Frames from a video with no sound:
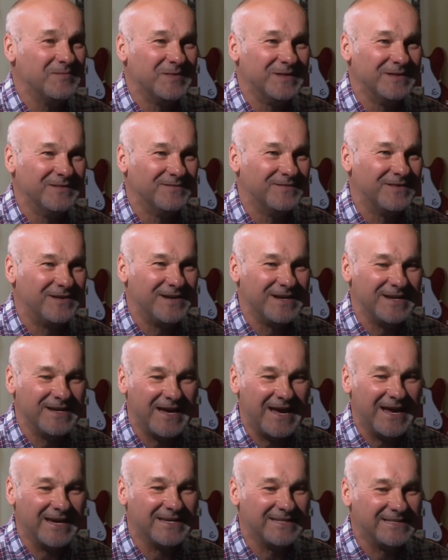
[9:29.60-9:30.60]
been very
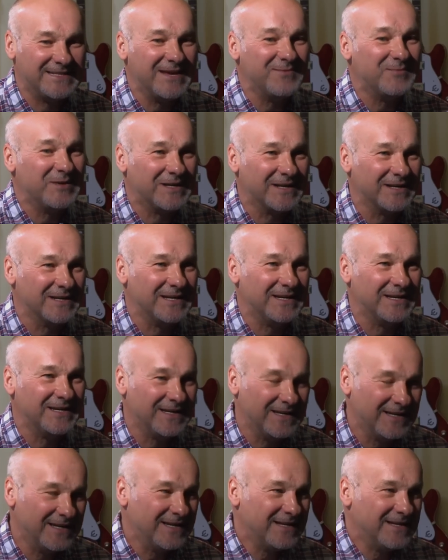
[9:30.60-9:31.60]
academically
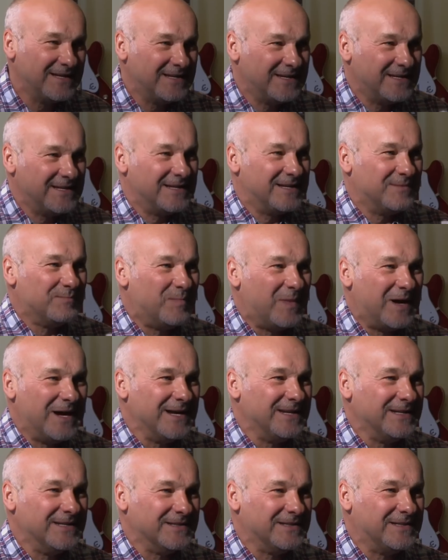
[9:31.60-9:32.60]

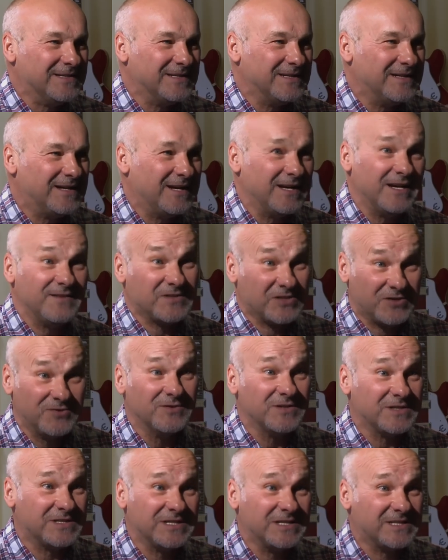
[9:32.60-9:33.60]
minded. I left
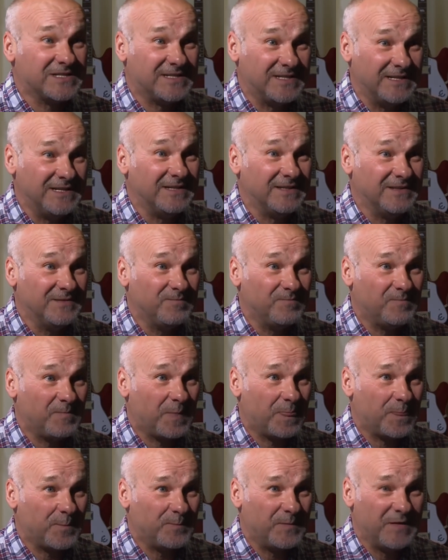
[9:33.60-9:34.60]
school at sixteen.
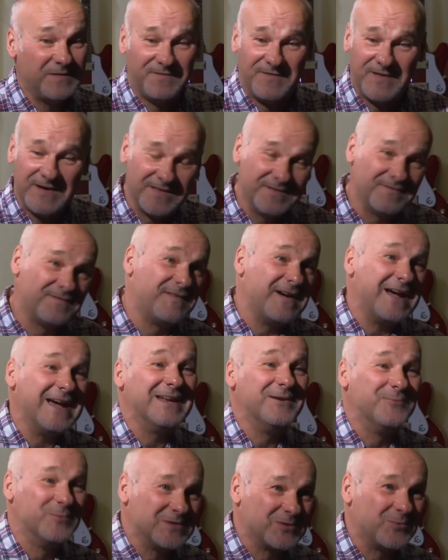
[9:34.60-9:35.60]
In fact, the
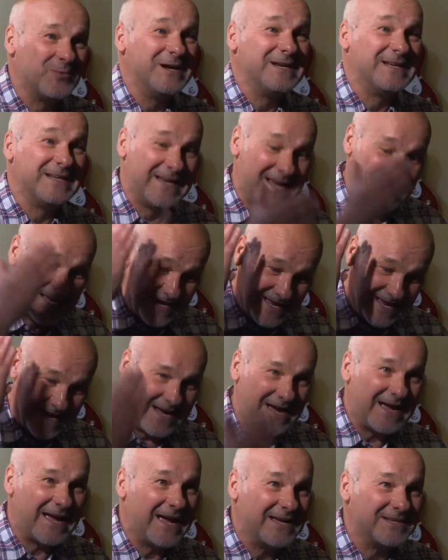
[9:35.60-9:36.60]
van was waiting at,
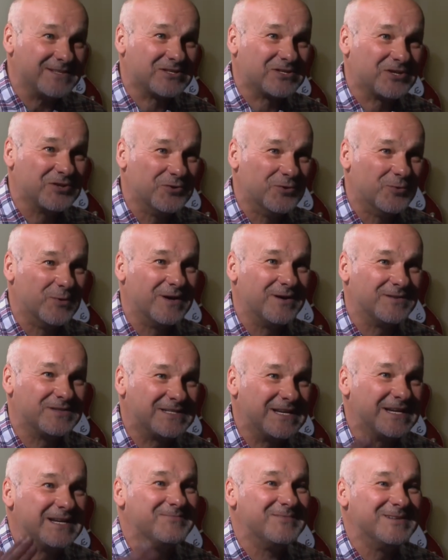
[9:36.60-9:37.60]
at school when I was
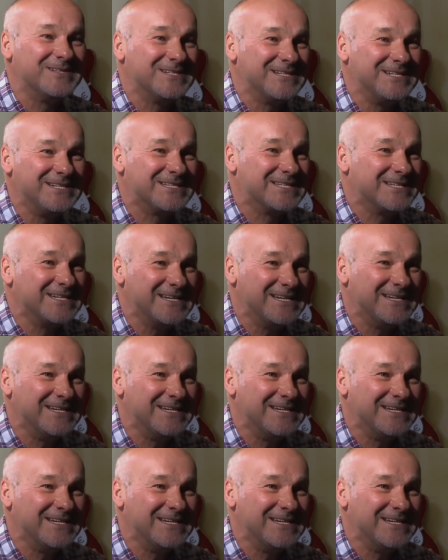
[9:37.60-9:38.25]
taking my G C